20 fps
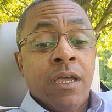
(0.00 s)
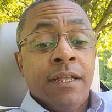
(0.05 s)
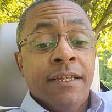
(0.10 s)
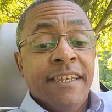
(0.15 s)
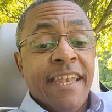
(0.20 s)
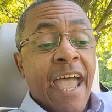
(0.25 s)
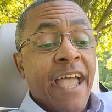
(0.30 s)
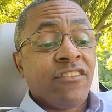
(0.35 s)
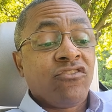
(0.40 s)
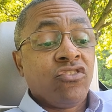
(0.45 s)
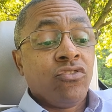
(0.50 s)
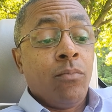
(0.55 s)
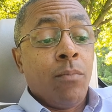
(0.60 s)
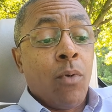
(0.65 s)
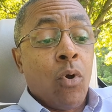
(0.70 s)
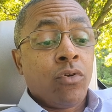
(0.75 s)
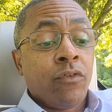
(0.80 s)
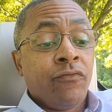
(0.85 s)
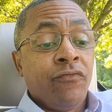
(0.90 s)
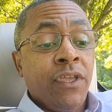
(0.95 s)
national
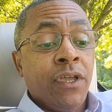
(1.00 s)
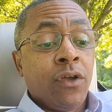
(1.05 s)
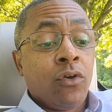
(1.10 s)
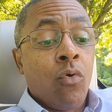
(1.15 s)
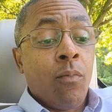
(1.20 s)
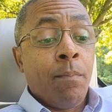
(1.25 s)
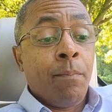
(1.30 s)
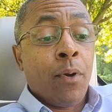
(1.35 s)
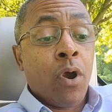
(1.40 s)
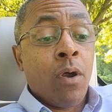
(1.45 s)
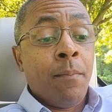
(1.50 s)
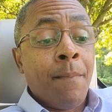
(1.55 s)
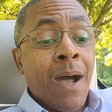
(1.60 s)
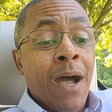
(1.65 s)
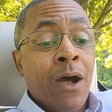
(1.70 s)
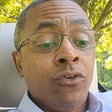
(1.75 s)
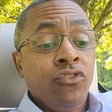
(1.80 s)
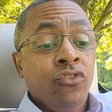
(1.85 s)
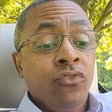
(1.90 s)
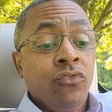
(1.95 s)
motor vehicle per
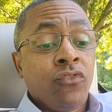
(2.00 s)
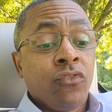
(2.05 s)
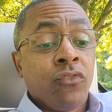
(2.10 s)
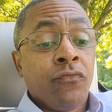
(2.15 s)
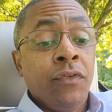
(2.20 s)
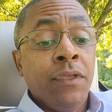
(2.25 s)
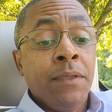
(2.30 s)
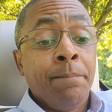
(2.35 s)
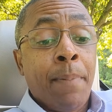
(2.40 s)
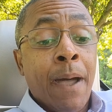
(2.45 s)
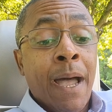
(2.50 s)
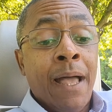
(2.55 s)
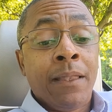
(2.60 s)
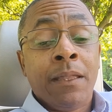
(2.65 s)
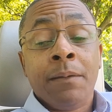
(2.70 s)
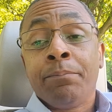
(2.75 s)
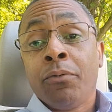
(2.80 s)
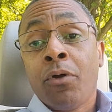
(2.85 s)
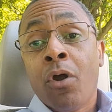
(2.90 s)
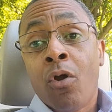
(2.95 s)
mile user fee
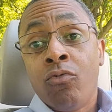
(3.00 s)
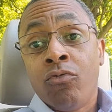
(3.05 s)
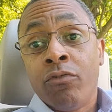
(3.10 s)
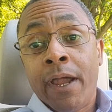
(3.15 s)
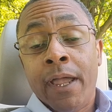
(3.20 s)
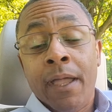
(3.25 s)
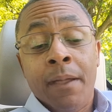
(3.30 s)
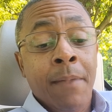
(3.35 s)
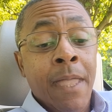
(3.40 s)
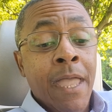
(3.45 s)
pilot program